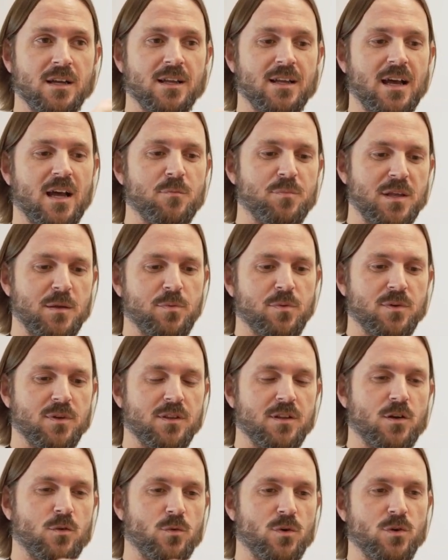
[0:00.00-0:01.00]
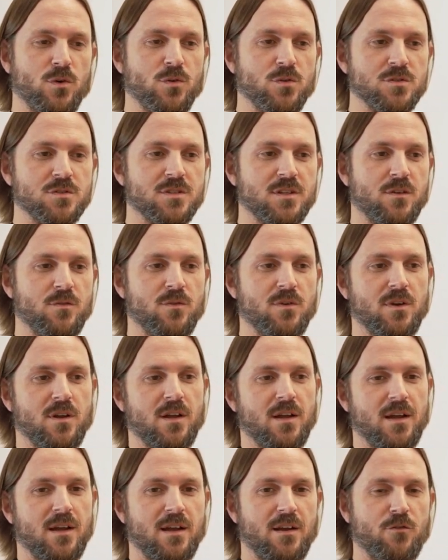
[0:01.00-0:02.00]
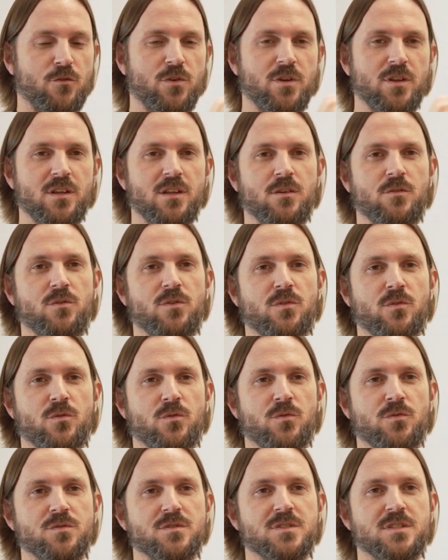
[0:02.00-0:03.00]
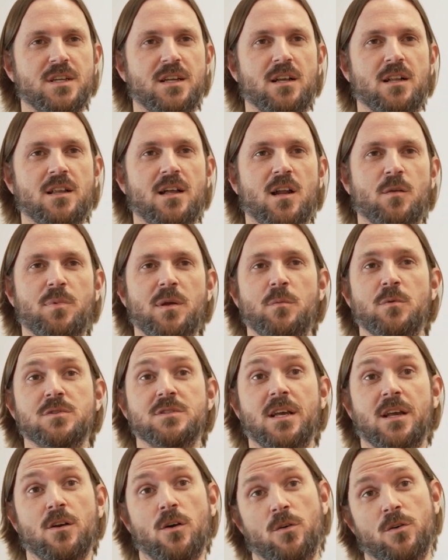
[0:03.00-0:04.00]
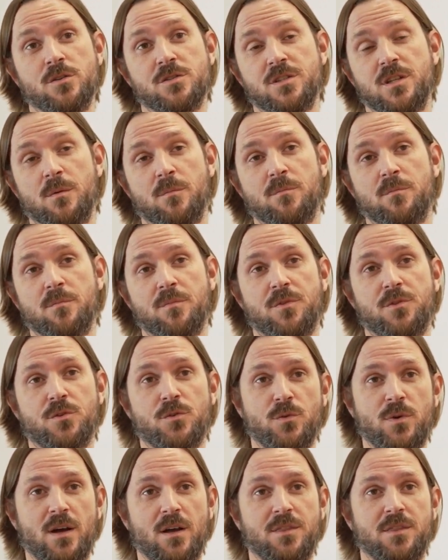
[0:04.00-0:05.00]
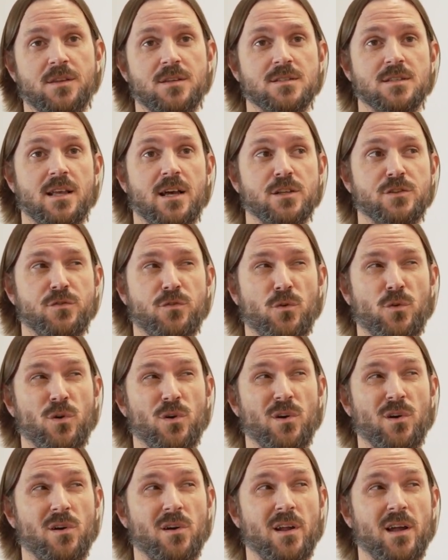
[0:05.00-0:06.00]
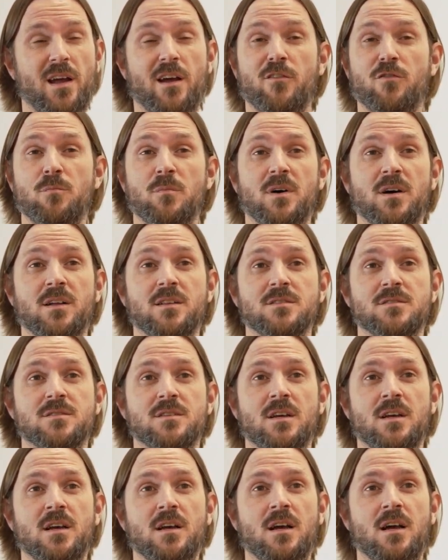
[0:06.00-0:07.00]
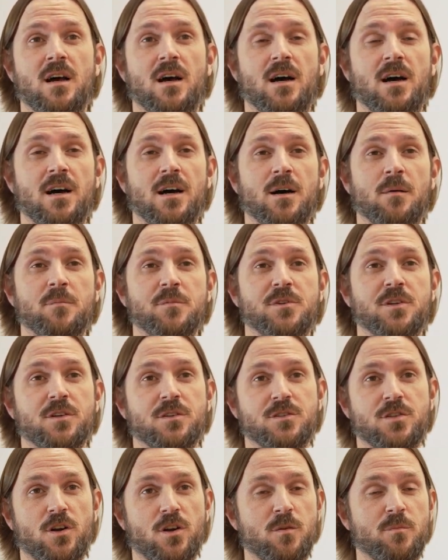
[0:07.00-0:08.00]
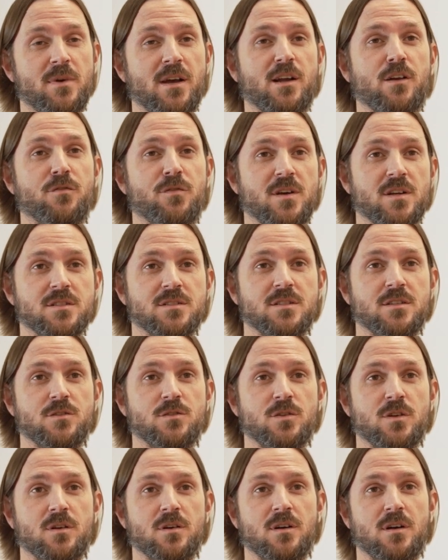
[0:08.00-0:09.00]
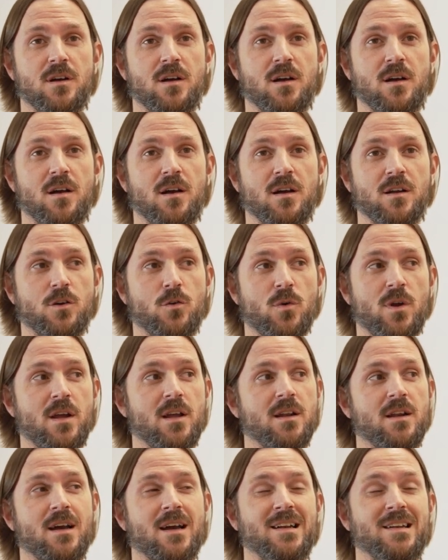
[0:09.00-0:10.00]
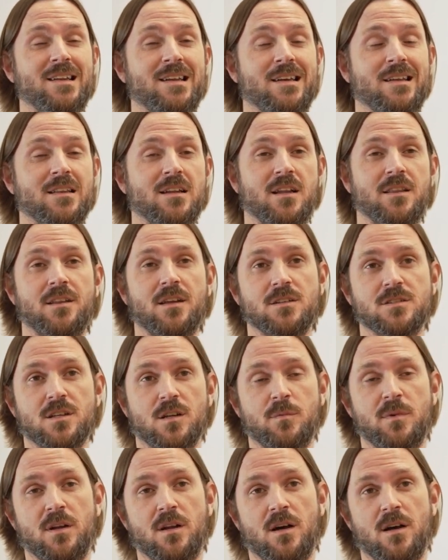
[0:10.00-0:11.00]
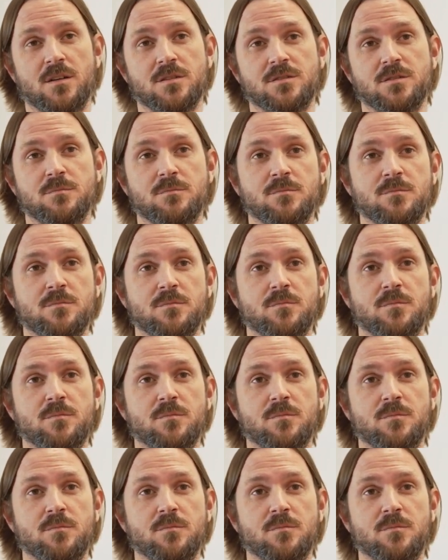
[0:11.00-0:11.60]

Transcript: got people in their roles, and I've really seen a lot of people take ownership throughout these last 4.5 months to turn BECAFest into a grand idea that I think is going to be an awesome